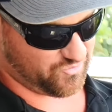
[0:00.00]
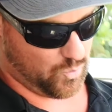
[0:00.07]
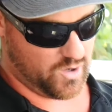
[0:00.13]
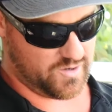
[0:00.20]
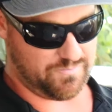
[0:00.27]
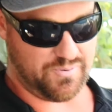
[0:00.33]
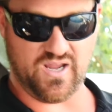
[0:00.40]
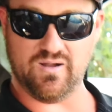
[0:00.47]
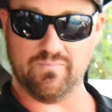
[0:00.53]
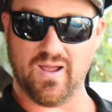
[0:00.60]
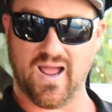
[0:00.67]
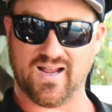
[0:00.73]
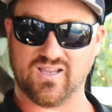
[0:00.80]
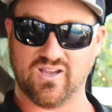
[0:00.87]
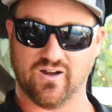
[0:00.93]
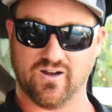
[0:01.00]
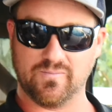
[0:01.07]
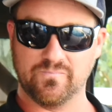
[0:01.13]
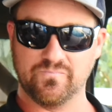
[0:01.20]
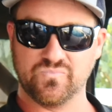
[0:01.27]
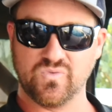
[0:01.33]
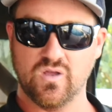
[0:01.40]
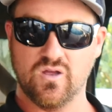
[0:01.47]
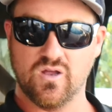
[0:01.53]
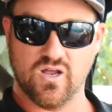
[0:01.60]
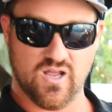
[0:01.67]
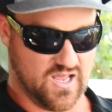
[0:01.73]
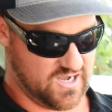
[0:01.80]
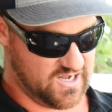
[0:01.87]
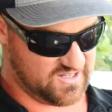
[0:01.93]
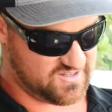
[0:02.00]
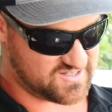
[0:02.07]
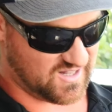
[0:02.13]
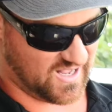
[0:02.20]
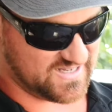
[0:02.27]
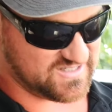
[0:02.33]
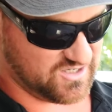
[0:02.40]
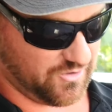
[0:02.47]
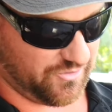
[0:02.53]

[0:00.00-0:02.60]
one pin back here, and it slides into